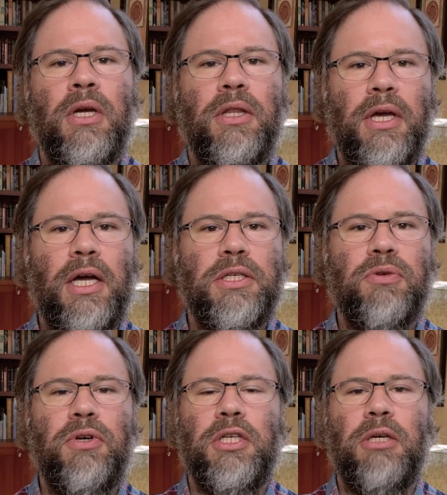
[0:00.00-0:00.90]
the
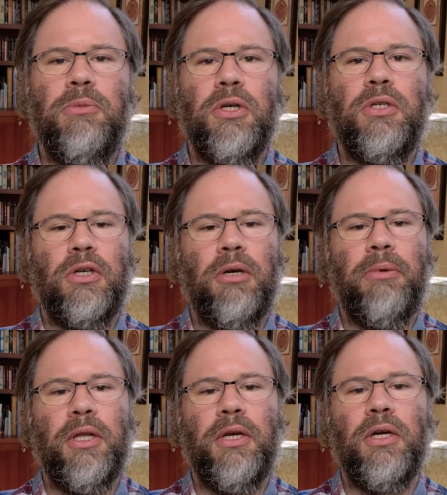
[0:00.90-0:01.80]
S3 team took
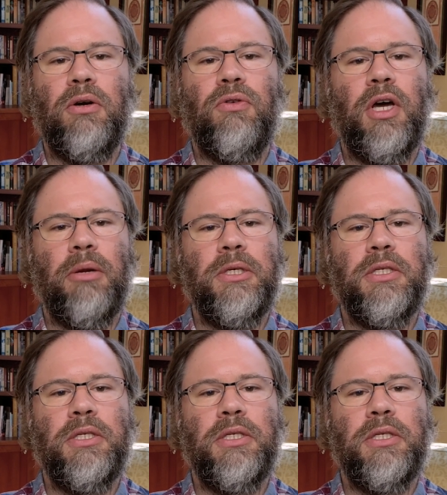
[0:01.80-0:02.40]
durability incredibly